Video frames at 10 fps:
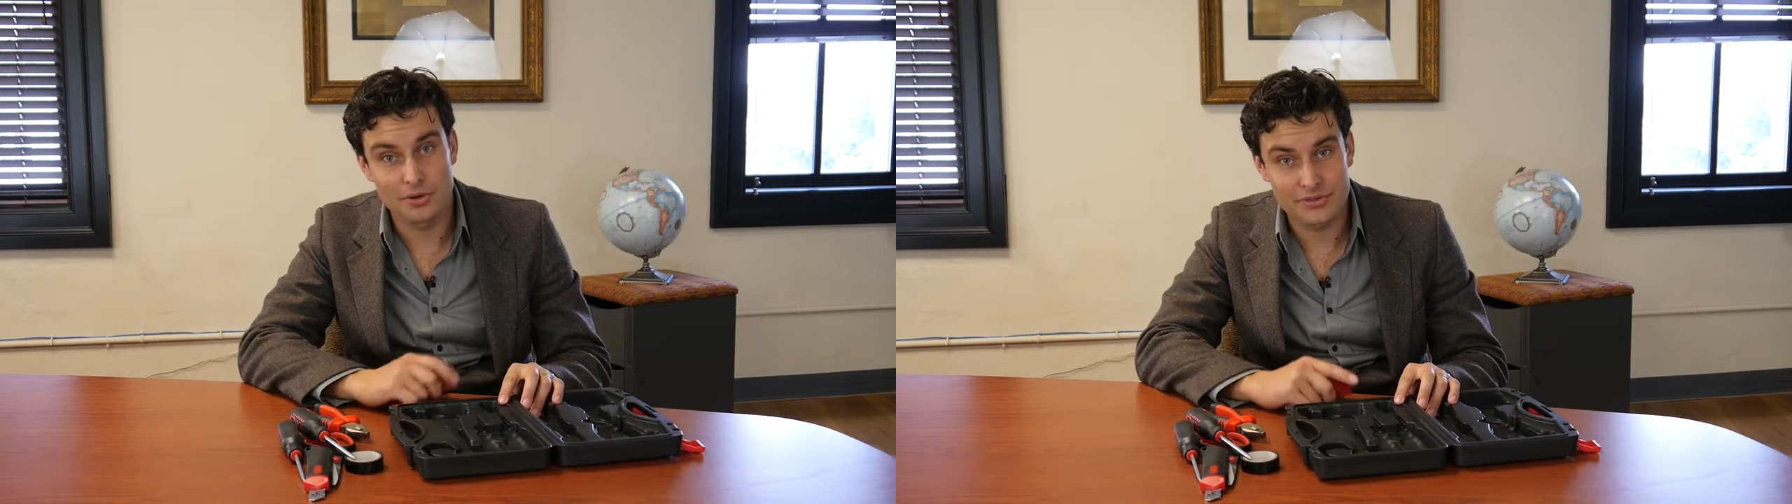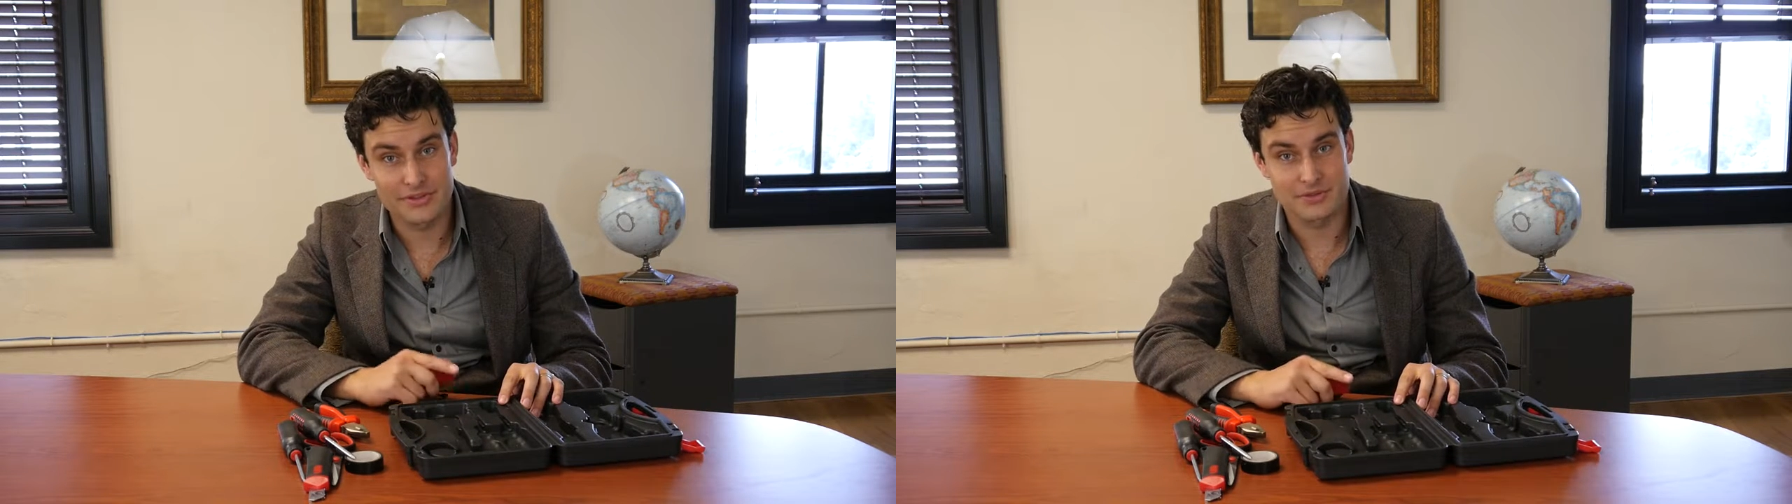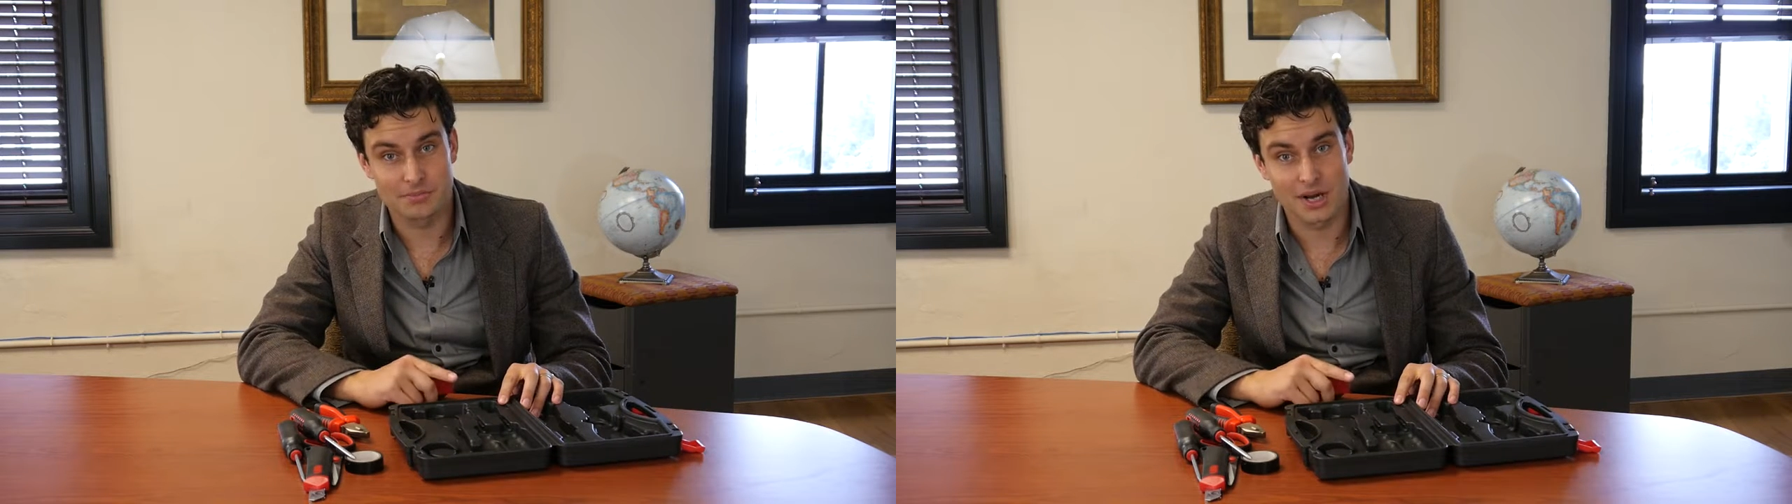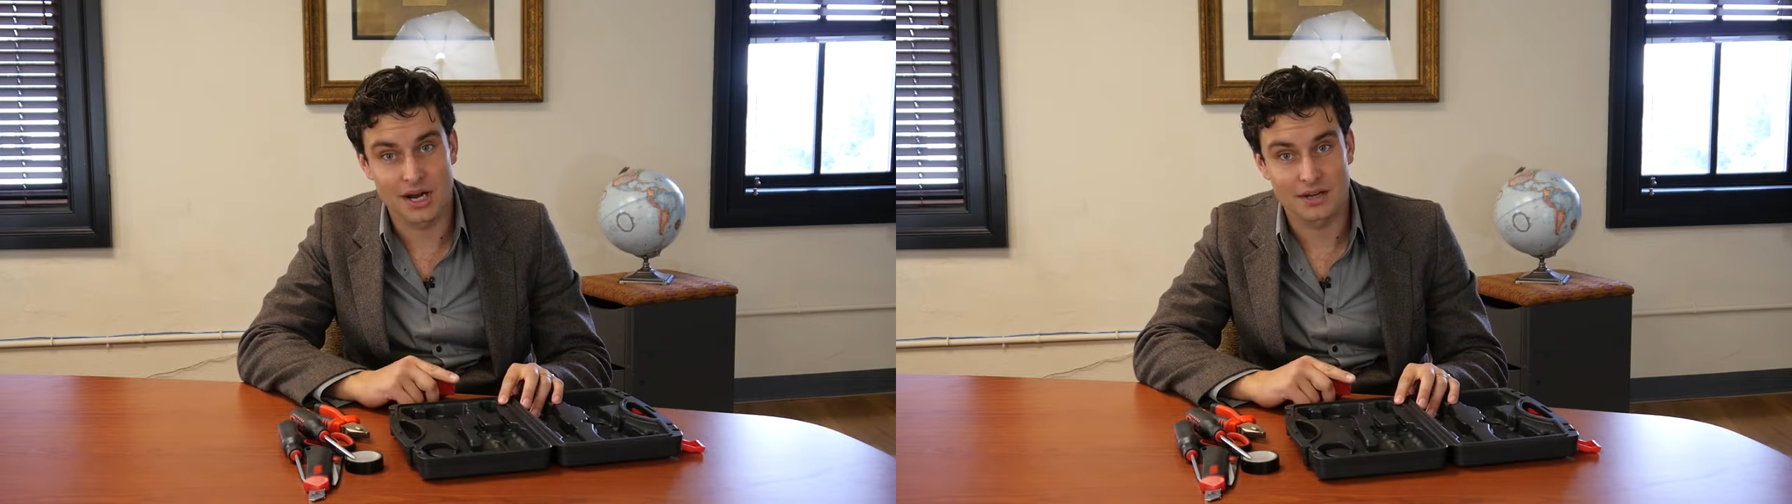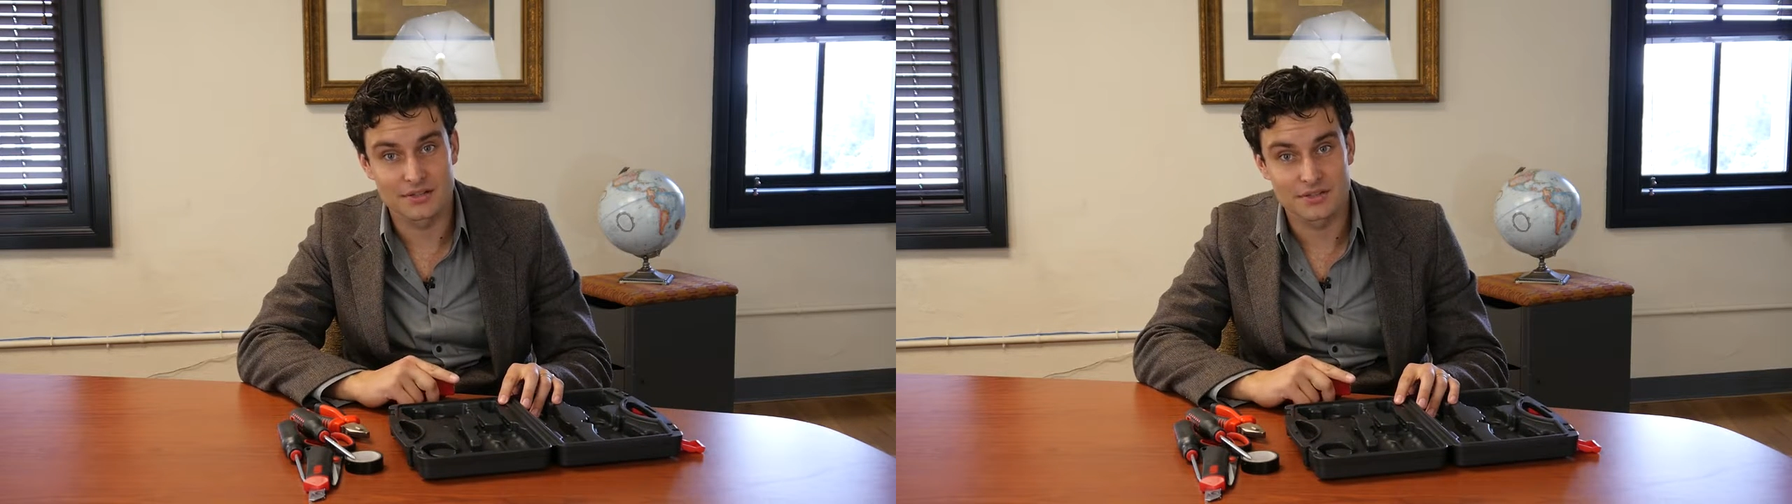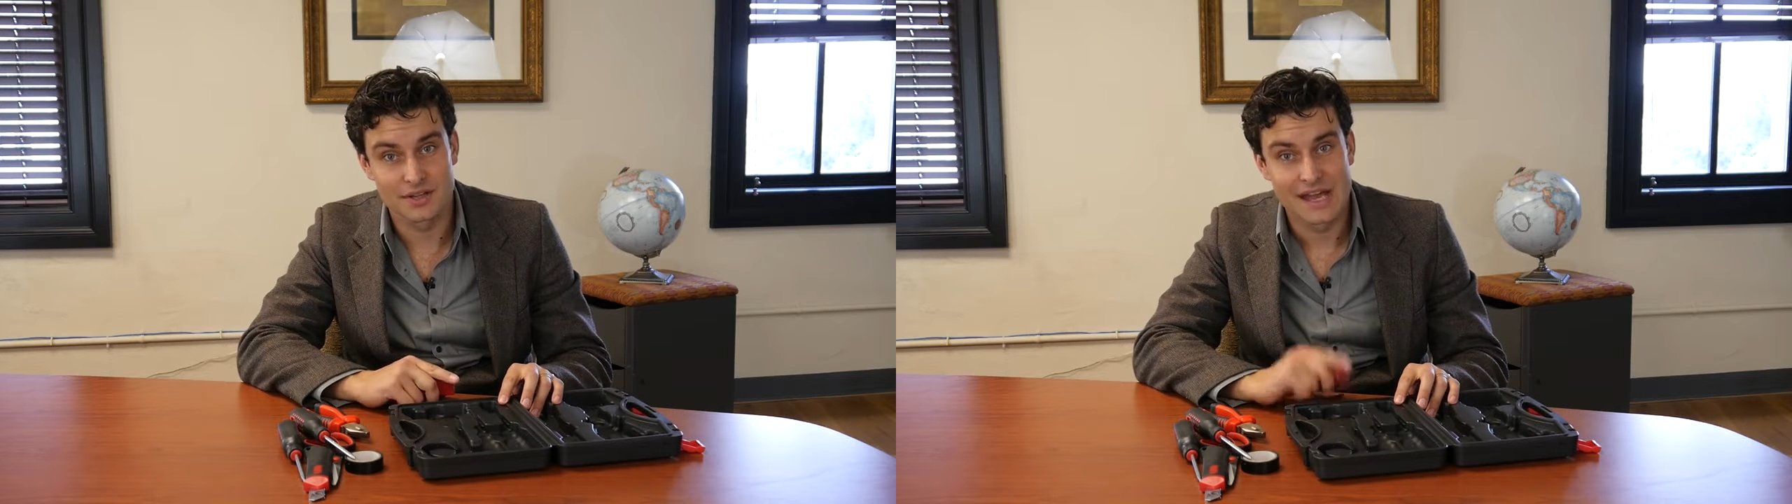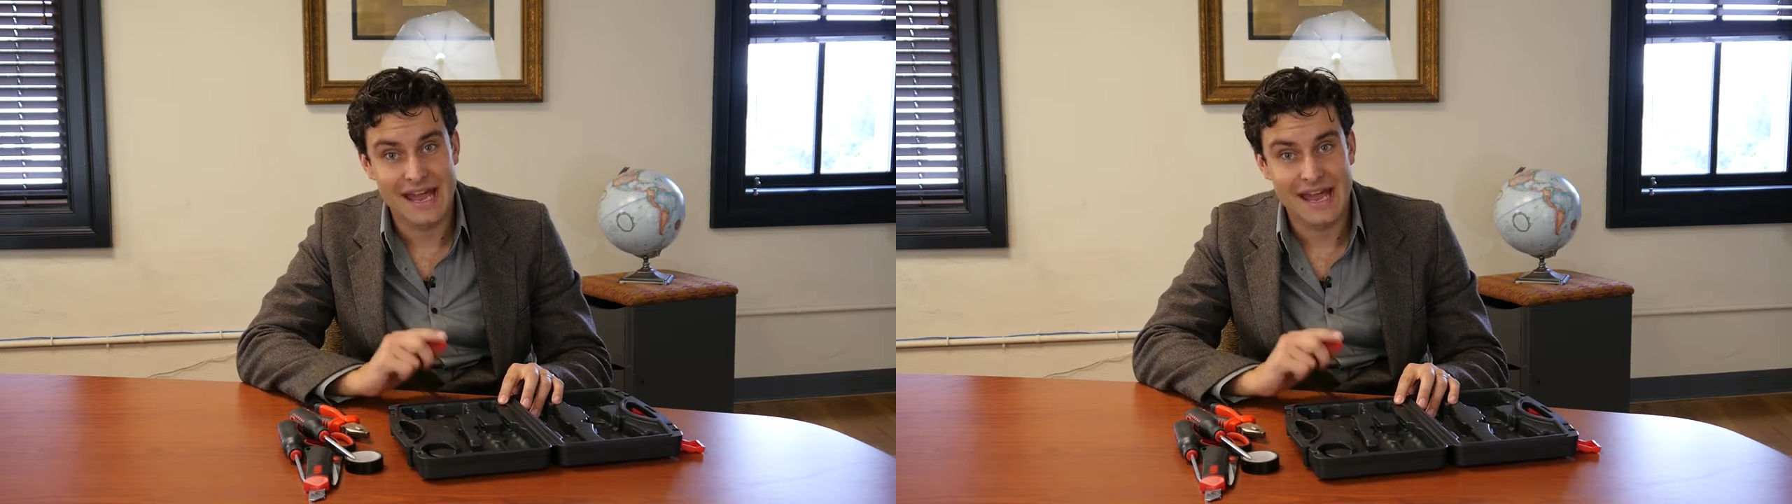put this box